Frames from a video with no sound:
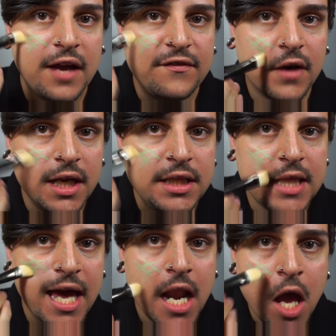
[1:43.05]
I find
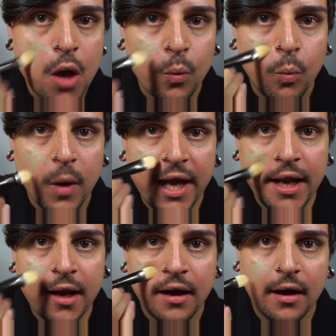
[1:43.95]
that
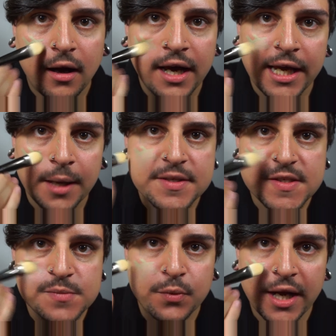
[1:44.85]
when I
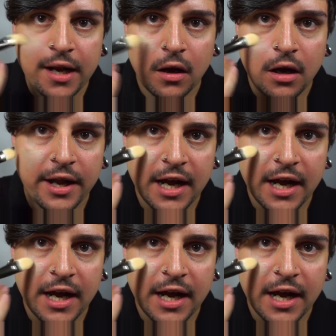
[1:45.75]
spray it on,